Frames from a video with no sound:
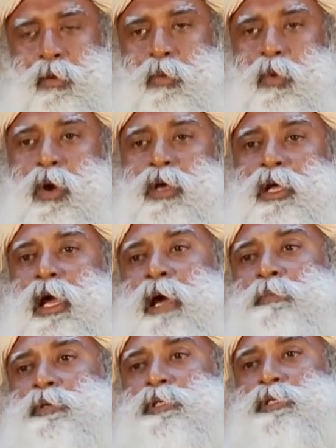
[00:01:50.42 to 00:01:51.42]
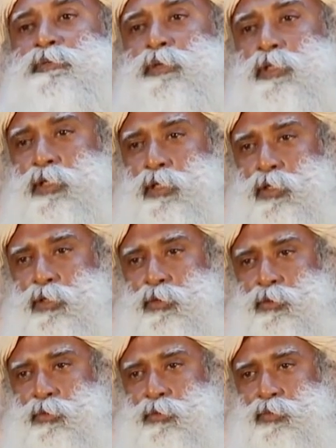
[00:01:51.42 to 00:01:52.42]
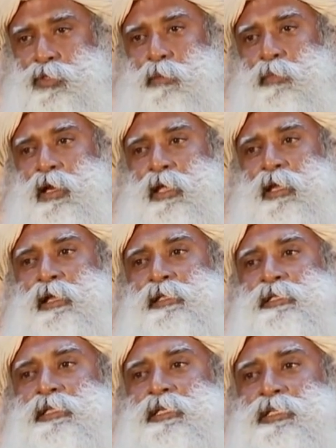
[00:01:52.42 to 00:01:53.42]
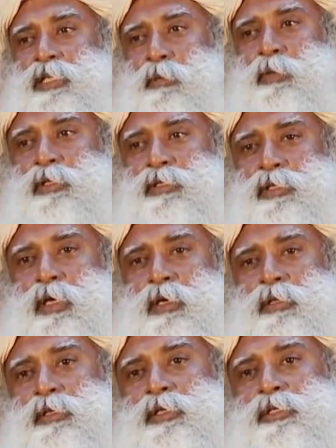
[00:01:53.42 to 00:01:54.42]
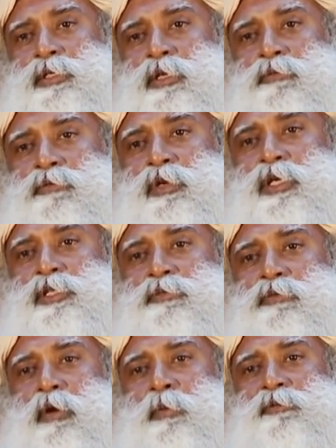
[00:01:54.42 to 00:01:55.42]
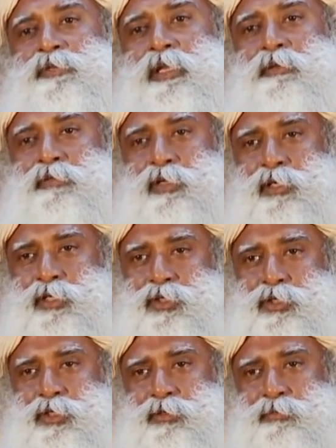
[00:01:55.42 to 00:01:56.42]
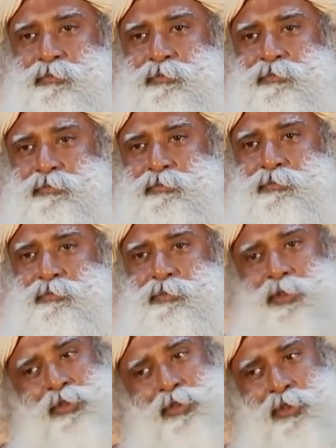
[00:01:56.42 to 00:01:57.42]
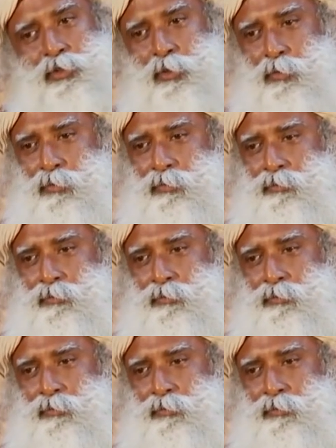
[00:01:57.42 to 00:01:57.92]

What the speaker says: What happens within you, somebody else determines. This is the worst form of slavery, isn't it? Isn't it so?